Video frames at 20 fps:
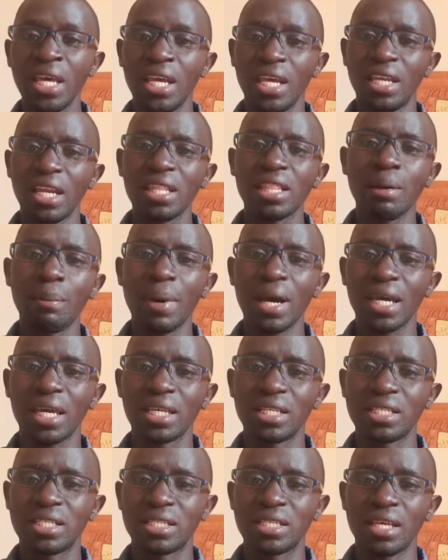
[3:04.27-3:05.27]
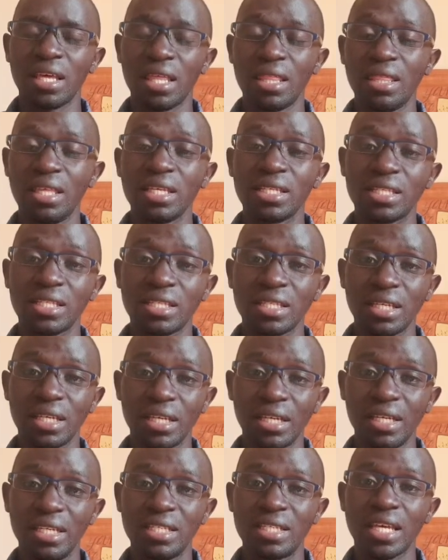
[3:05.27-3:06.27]
In other markets, this
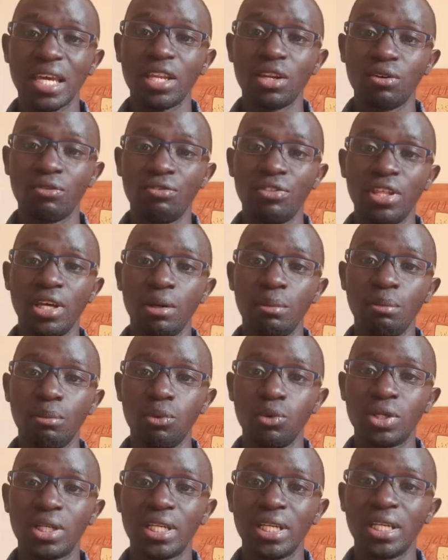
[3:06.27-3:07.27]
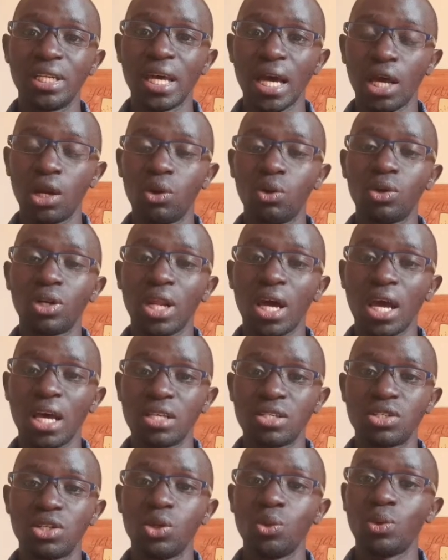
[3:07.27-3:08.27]
design of the boot lid alone
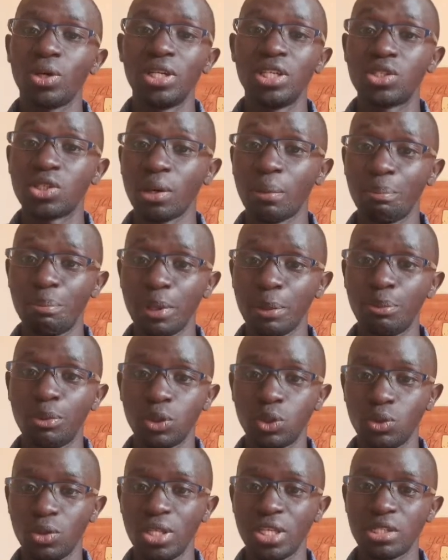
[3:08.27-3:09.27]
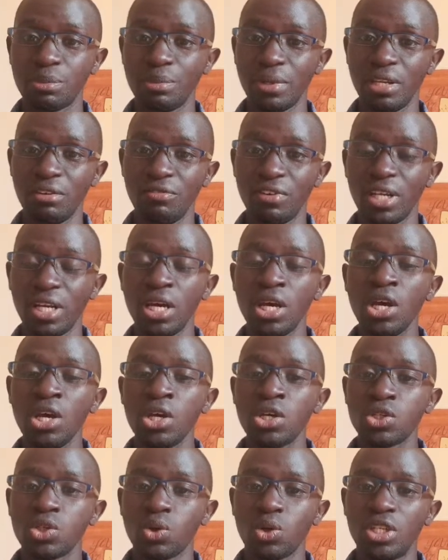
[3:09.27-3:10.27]
has lured some people to this minivan,
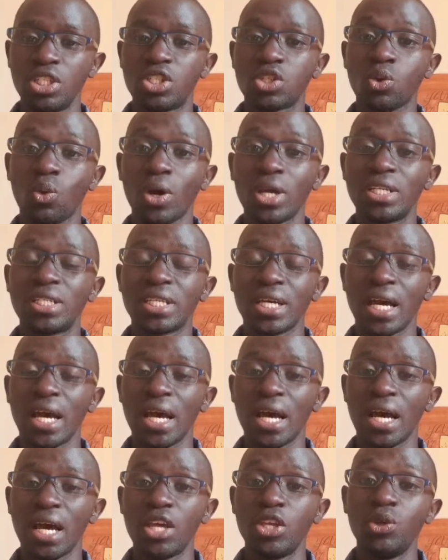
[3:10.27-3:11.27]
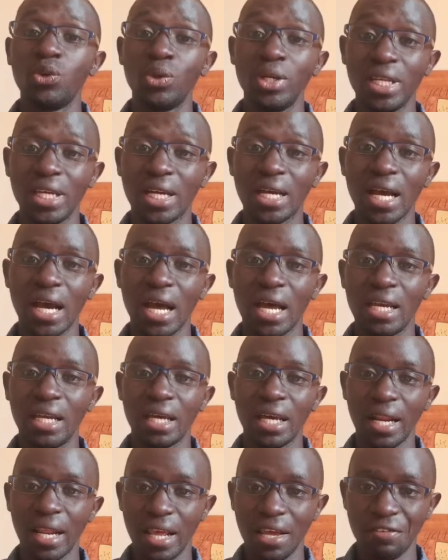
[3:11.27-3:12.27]
so it's quite a unique and
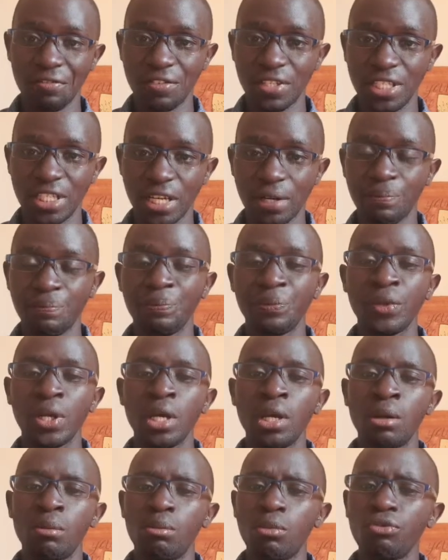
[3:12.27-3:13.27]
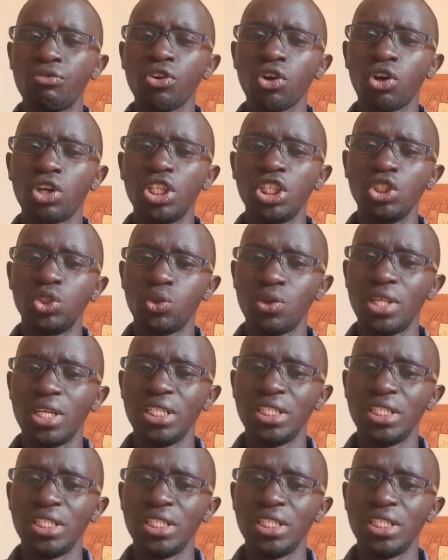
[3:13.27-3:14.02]
rare feature. Moving on into the